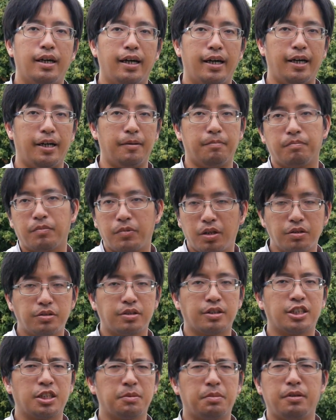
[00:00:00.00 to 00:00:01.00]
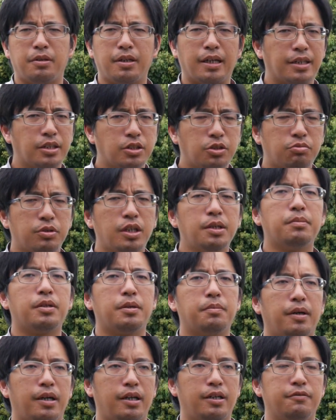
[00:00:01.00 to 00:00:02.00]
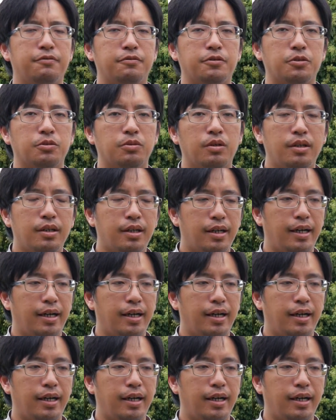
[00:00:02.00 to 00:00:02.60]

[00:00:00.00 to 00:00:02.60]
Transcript: and those things can be extremely painful,